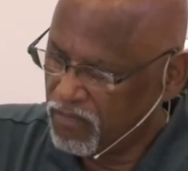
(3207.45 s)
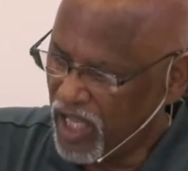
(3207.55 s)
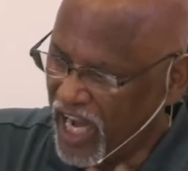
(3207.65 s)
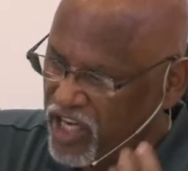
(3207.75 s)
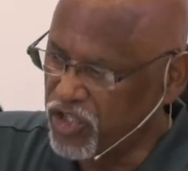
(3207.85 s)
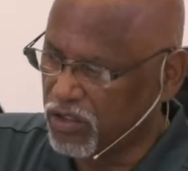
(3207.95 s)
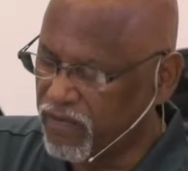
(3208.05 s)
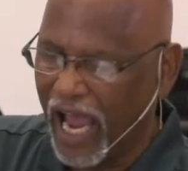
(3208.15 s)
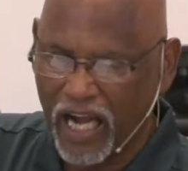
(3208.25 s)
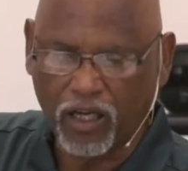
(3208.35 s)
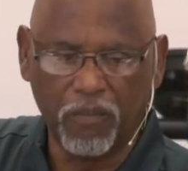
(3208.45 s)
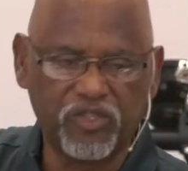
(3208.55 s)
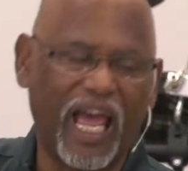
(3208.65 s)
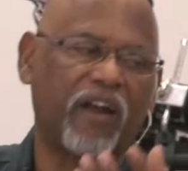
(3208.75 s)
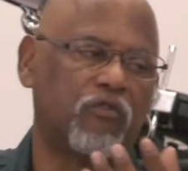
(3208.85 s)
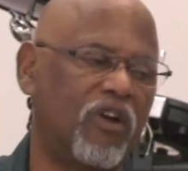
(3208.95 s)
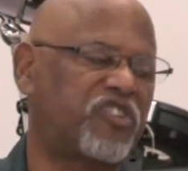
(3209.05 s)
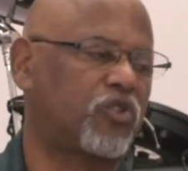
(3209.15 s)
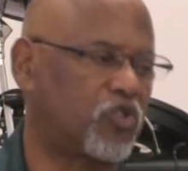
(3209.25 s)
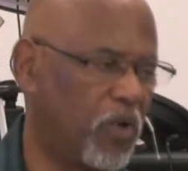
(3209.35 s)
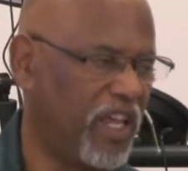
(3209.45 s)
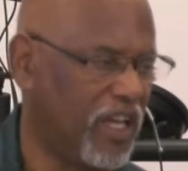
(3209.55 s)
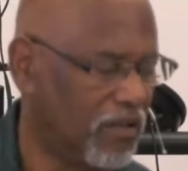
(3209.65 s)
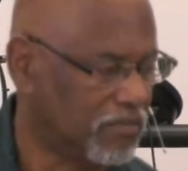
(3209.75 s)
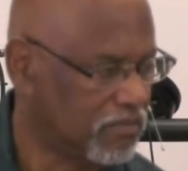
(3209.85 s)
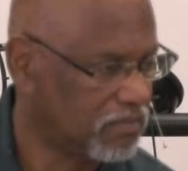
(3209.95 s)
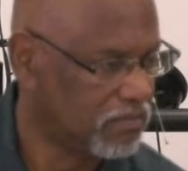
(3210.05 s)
The angel of God comes down and wrestles with him.